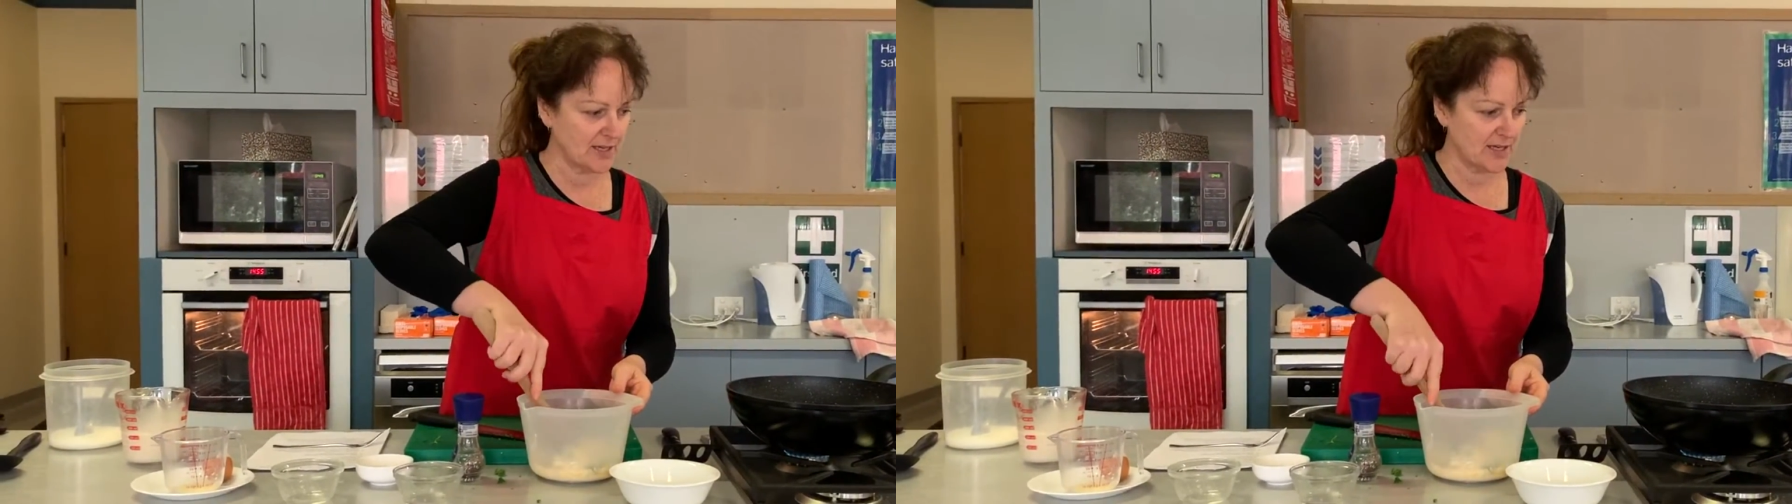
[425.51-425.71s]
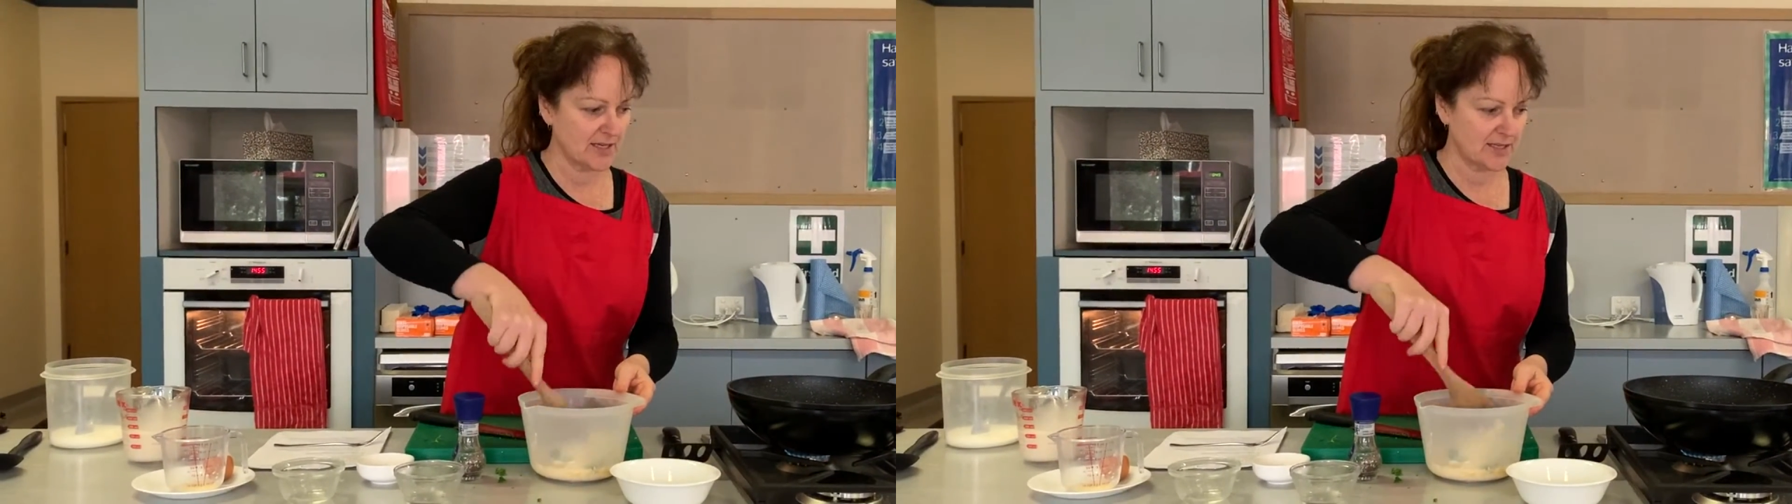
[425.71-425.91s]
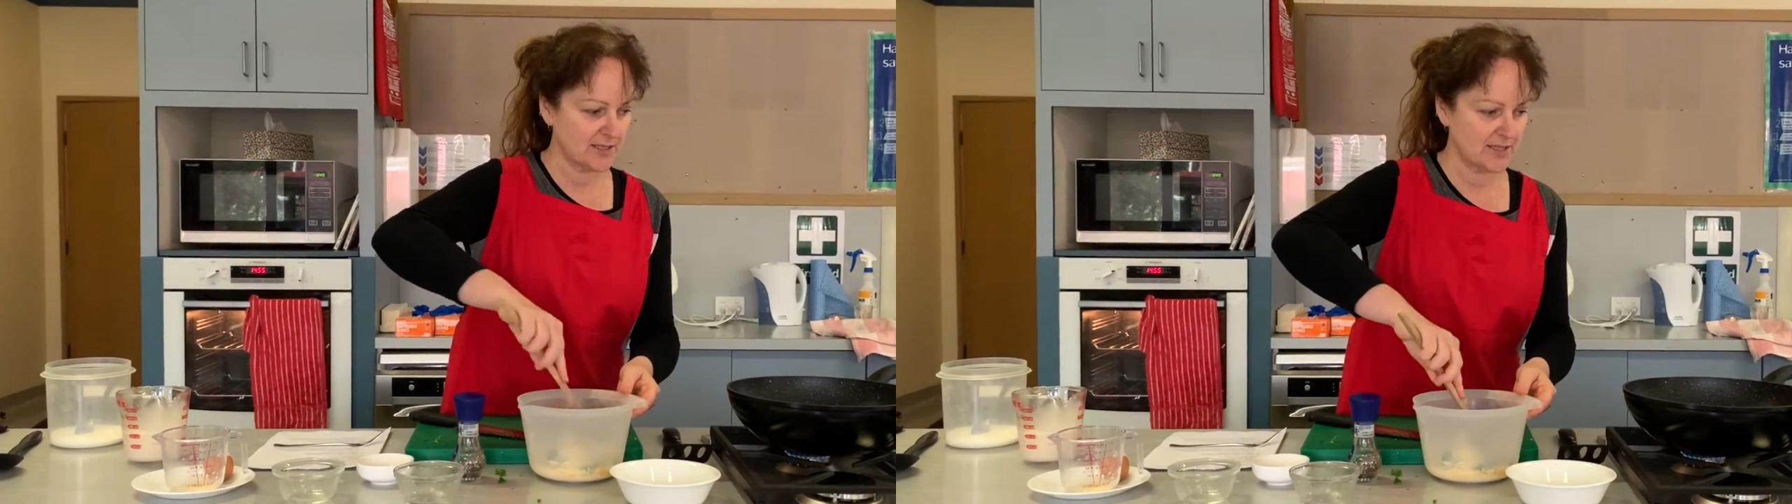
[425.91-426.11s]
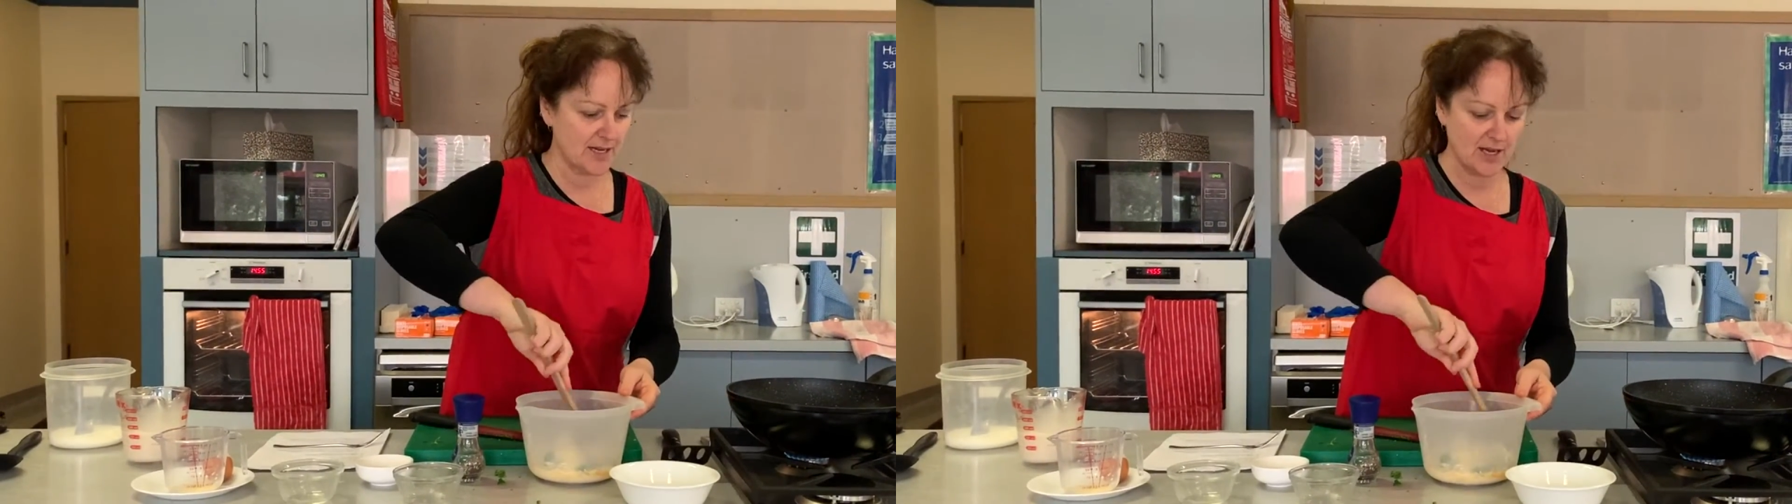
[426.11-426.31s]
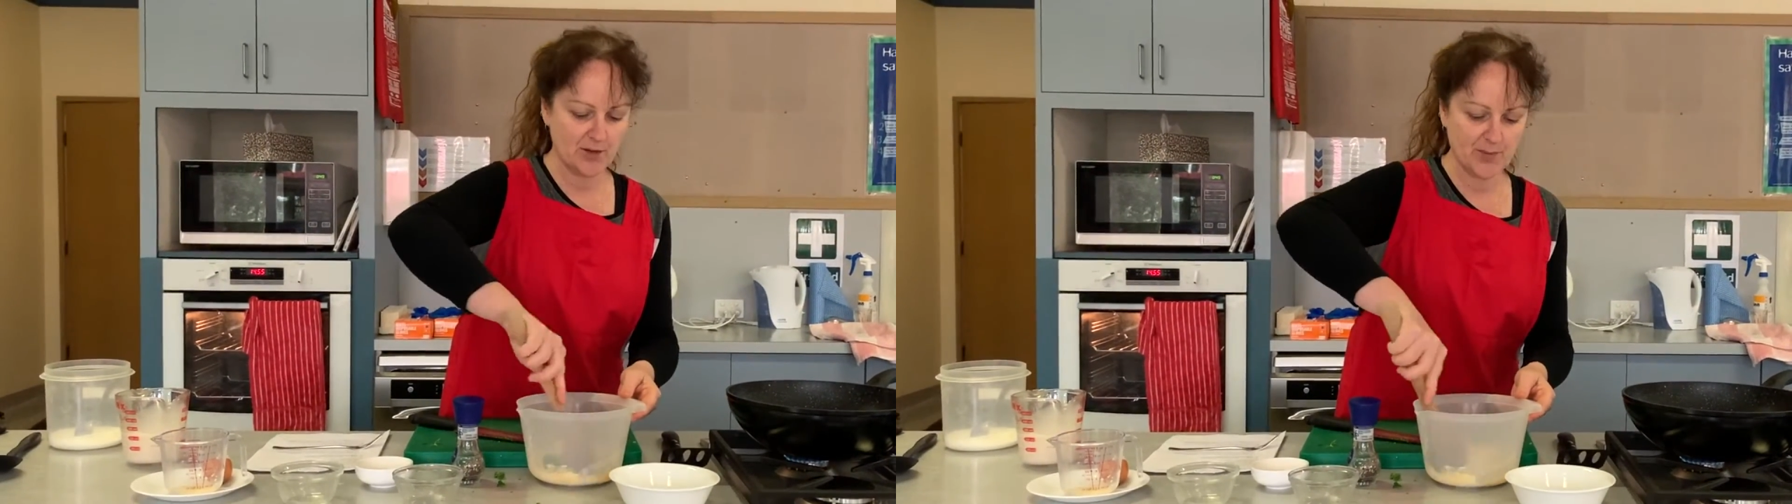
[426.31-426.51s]
and
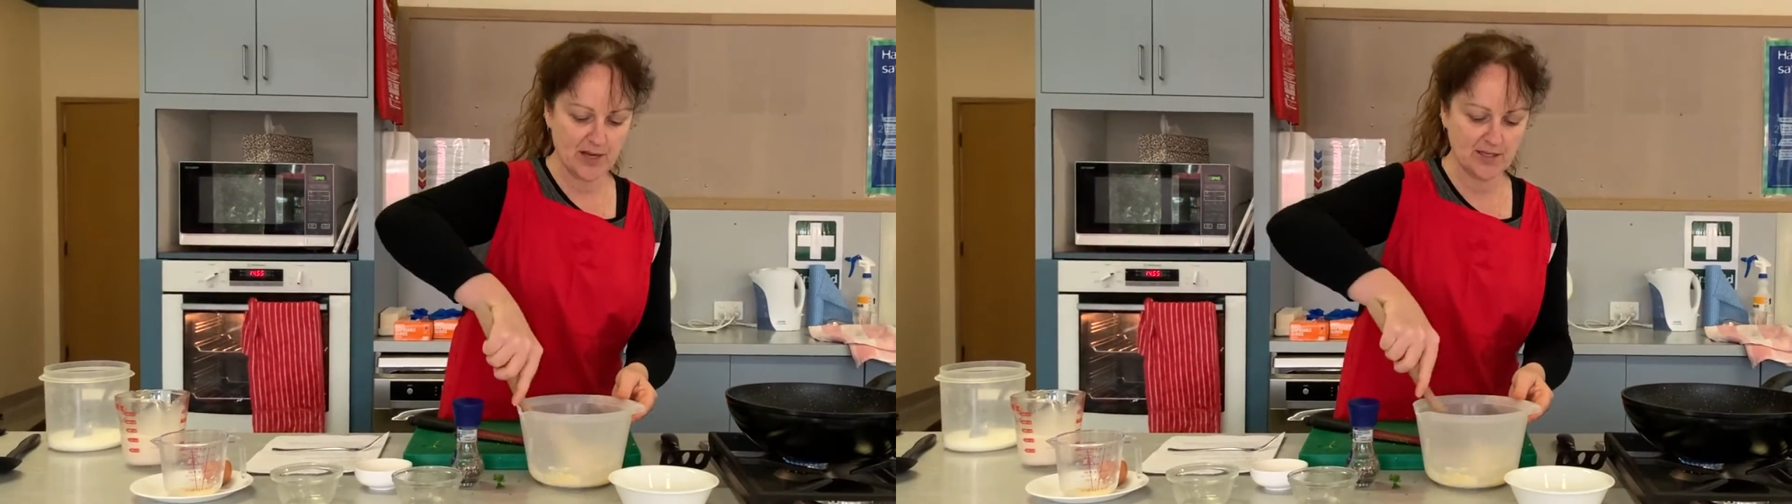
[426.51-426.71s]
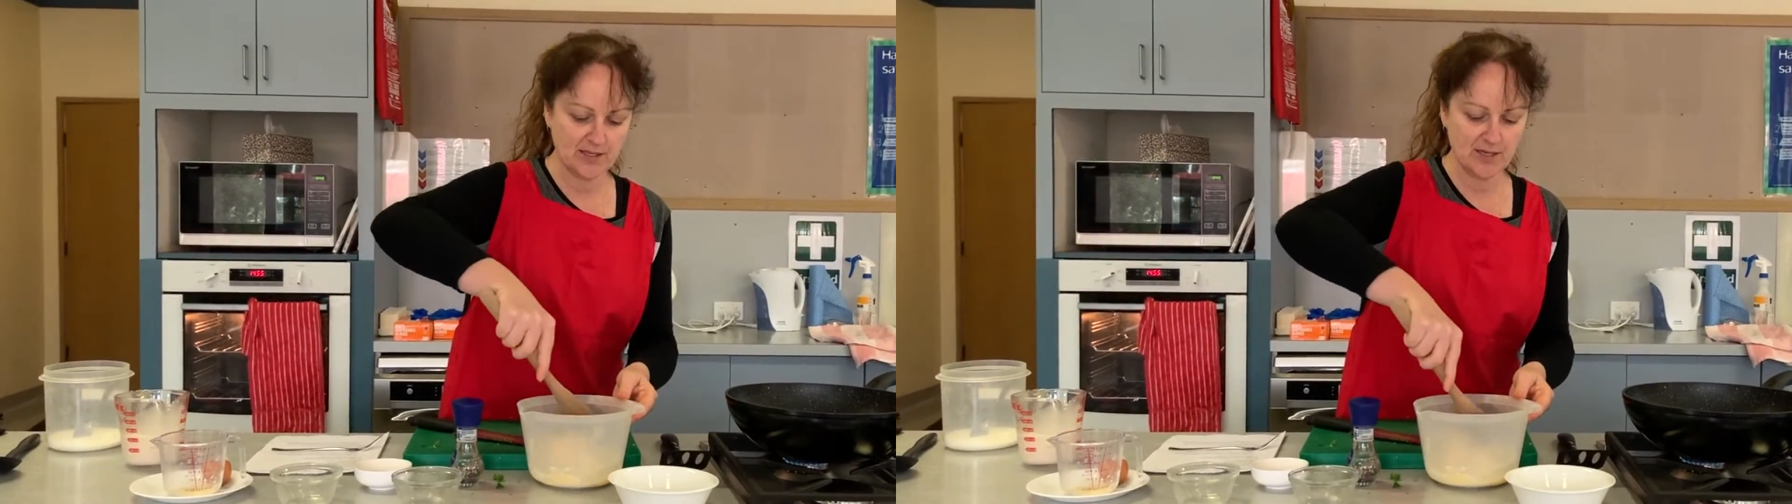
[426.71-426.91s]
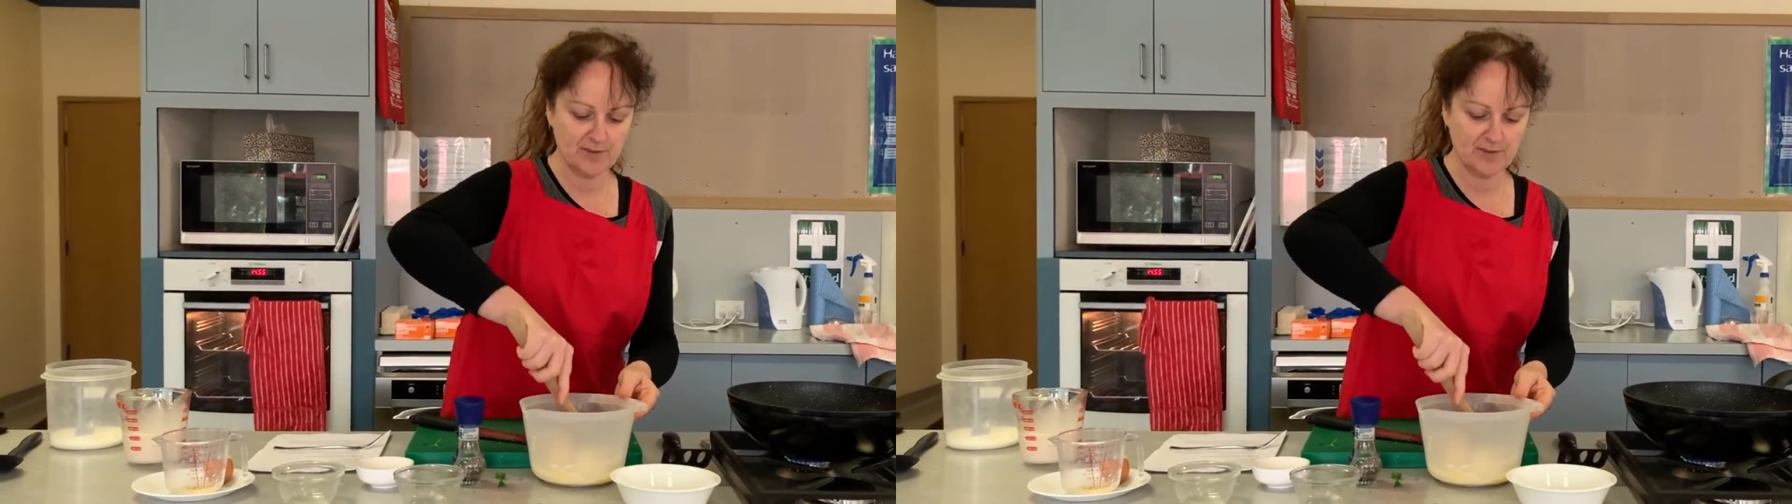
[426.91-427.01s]
our pasta.